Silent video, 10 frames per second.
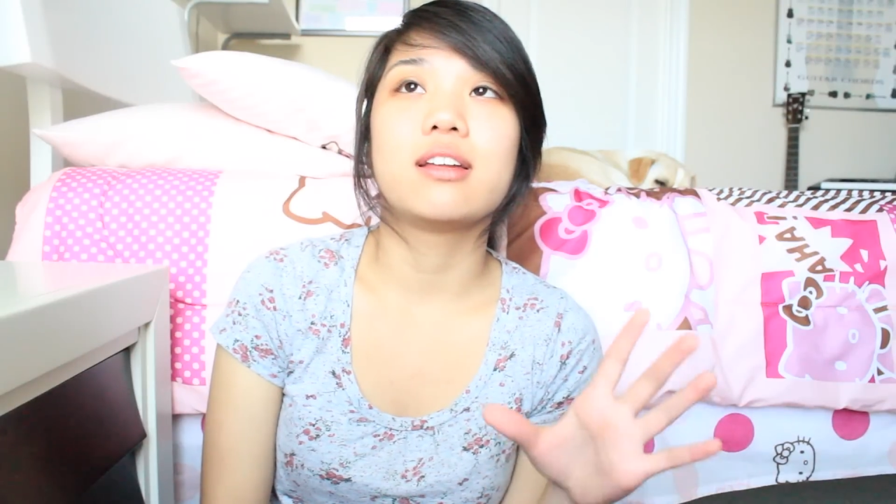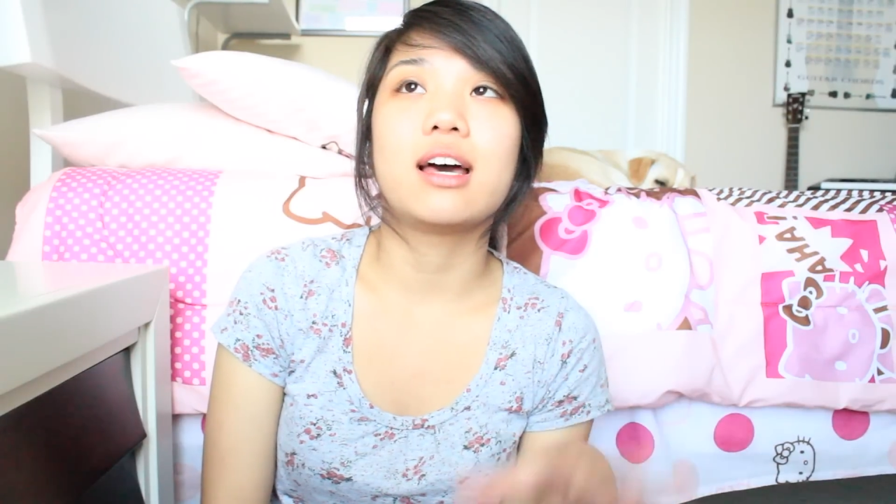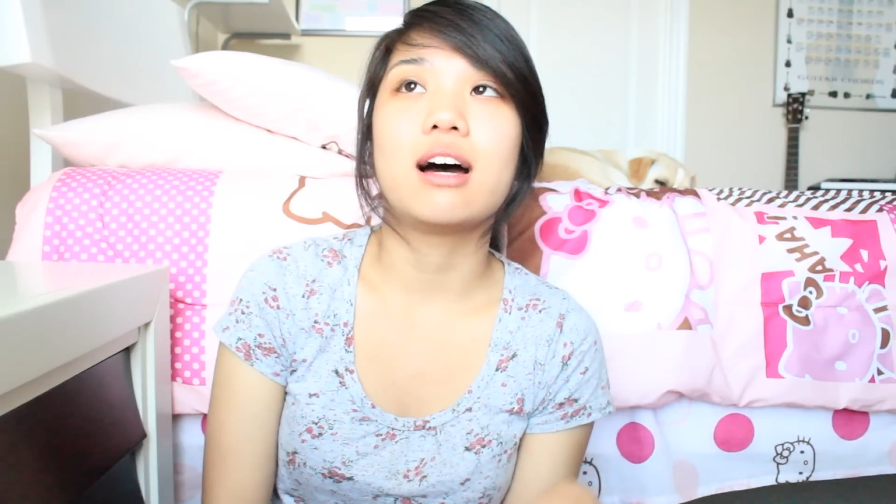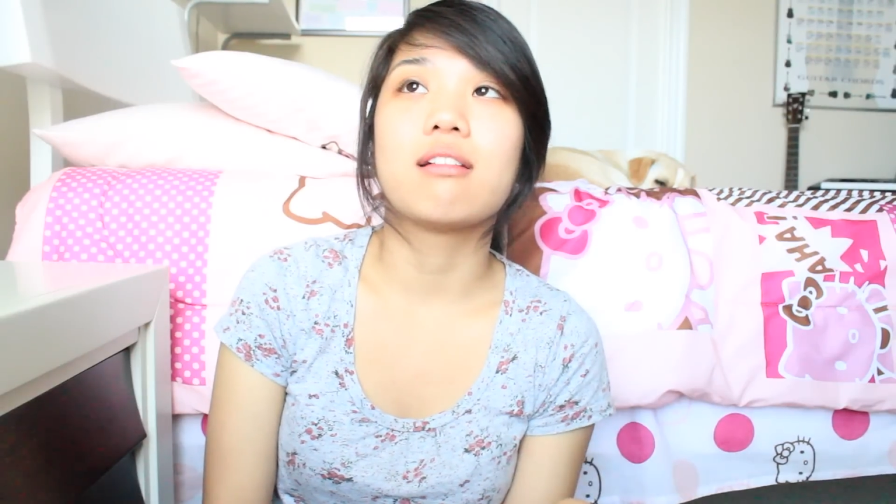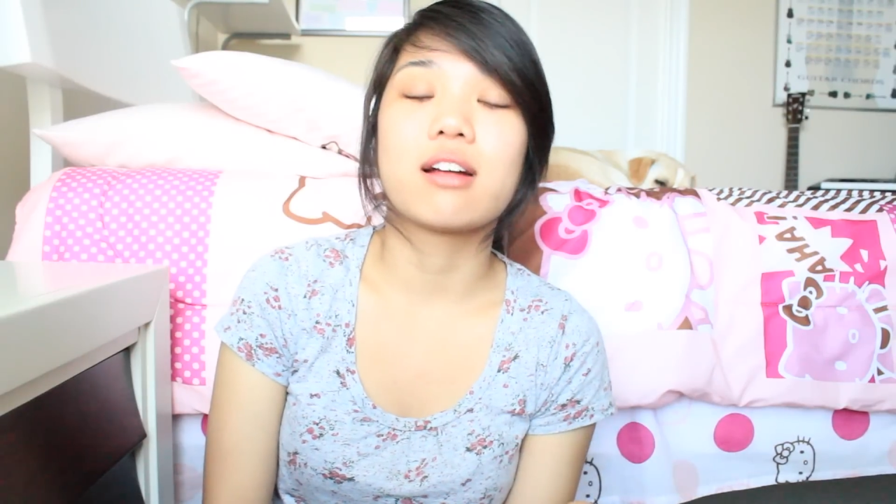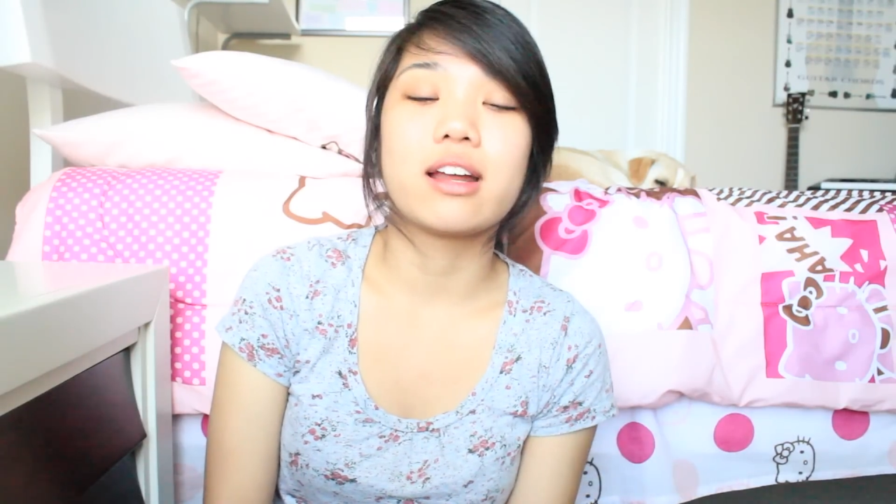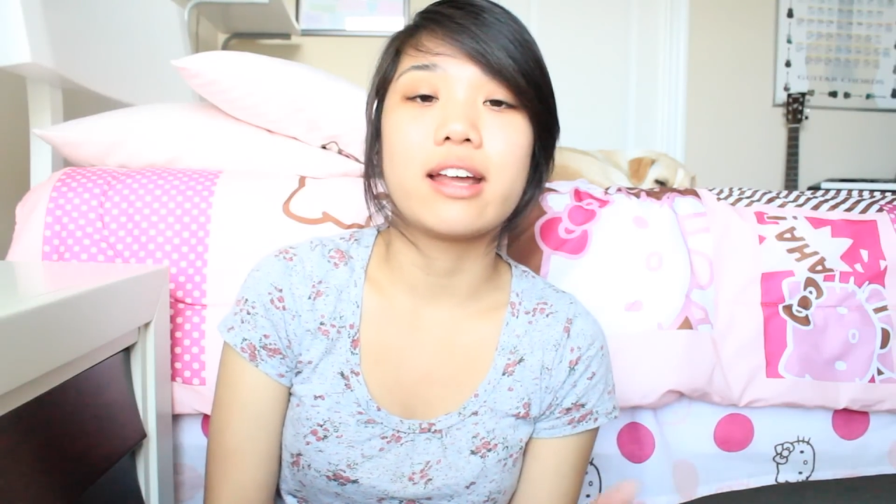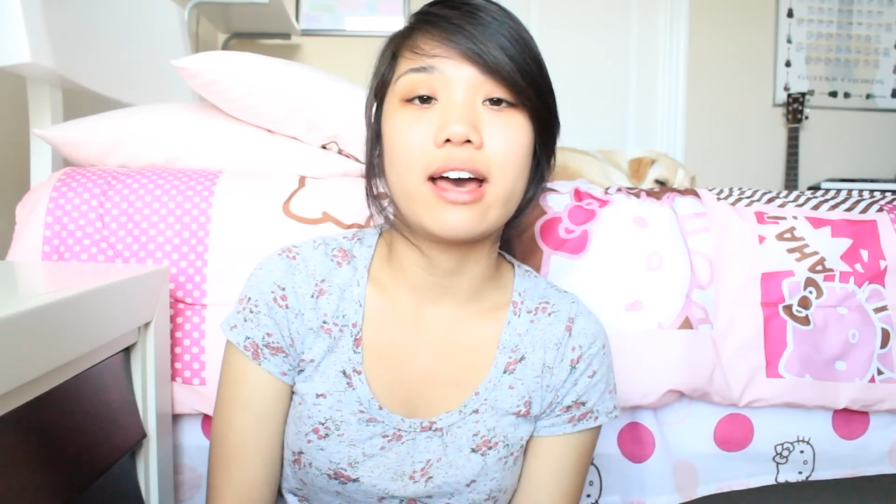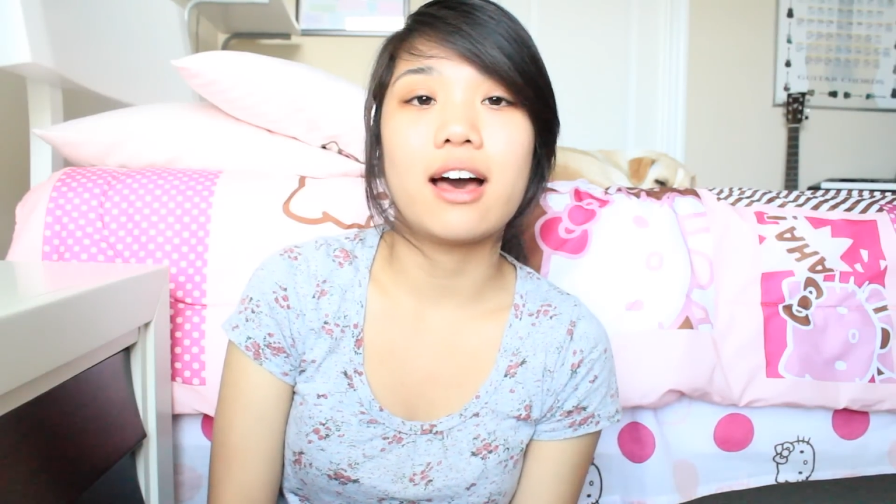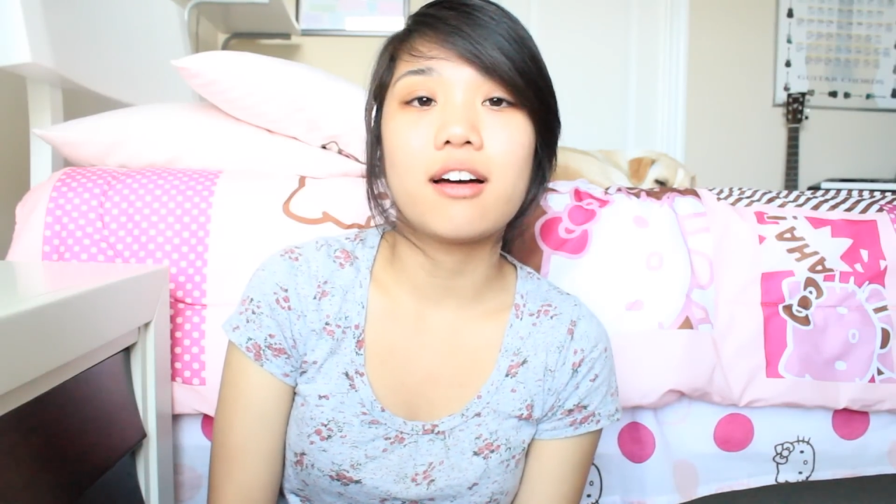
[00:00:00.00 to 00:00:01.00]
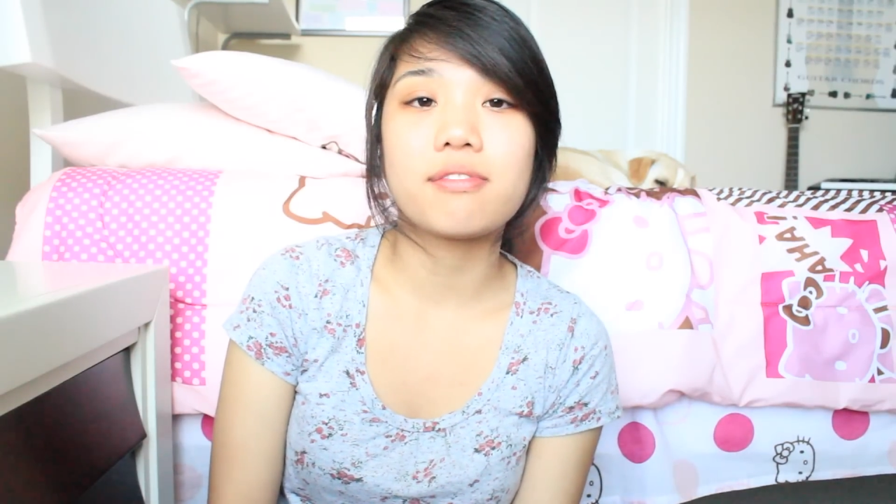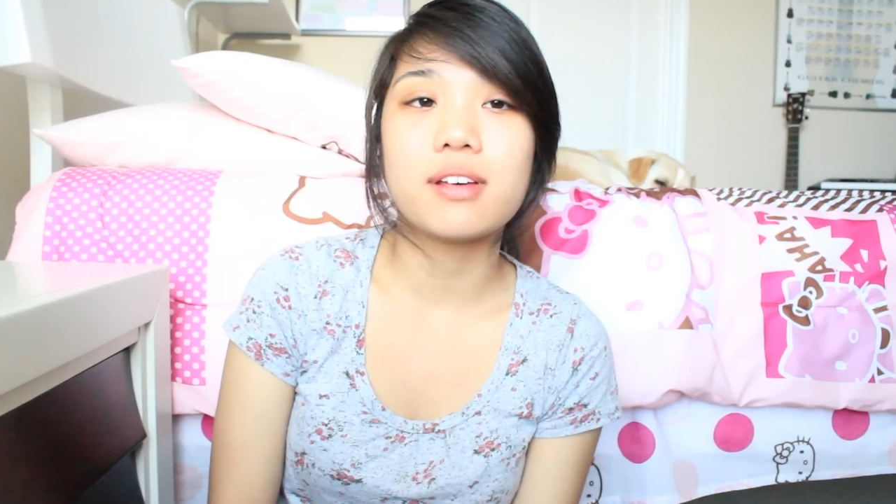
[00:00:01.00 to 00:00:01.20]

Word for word: an hour and a half,